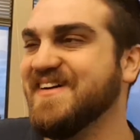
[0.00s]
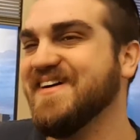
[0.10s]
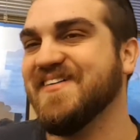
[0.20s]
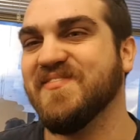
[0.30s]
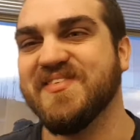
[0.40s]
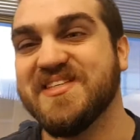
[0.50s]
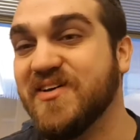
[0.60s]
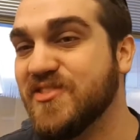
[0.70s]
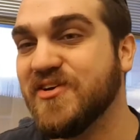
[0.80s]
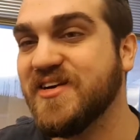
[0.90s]

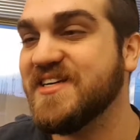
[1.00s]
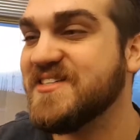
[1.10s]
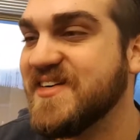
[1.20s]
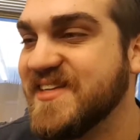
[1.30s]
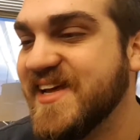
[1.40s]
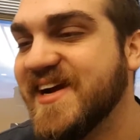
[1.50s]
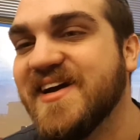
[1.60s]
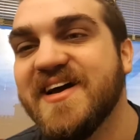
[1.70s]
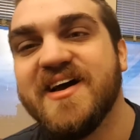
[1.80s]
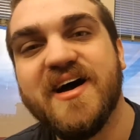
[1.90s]
South Korea is right there.
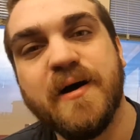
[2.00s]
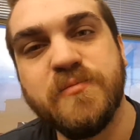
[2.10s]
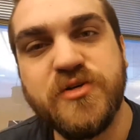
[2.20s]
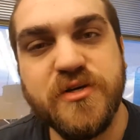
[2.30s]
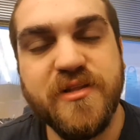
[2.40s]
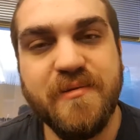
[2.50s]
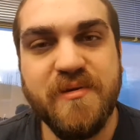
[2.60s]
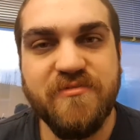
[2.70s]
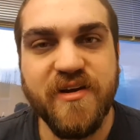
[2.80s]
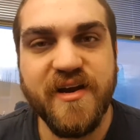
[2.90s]
I'm sure they'd
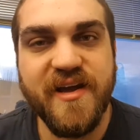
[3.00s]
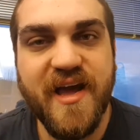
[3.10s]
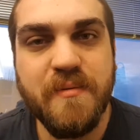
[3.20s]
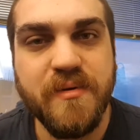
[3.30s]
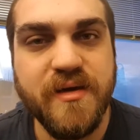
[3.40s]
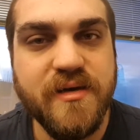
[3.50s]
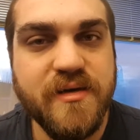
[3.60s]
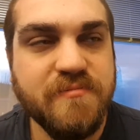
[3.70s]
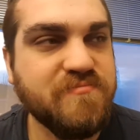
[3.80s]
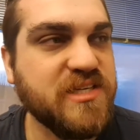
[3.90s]
be very happy.
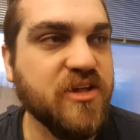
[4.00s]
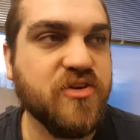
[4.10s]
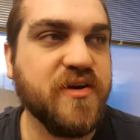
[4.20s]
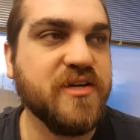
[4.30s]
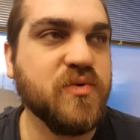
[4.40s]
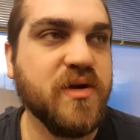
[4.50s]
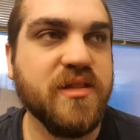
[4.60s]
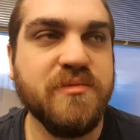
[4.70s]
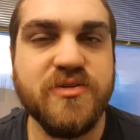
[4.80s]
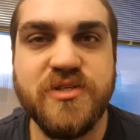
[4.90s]
South Korea is one of
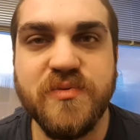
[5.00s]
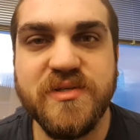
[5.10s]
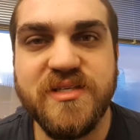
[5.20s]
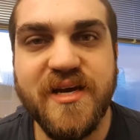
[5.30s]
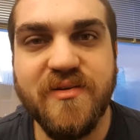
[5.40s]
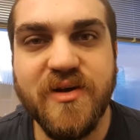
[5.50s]
the most suicidal